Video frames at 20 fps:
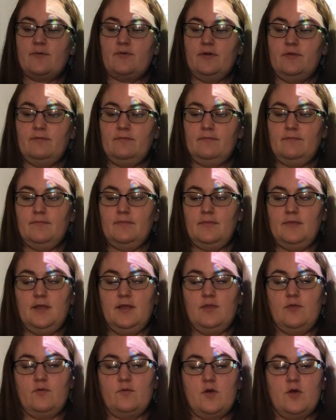one.
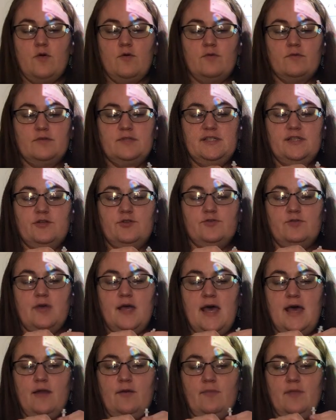The wrong central
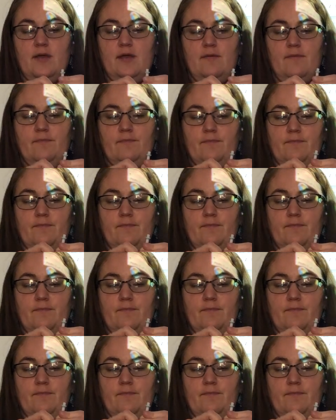atom there.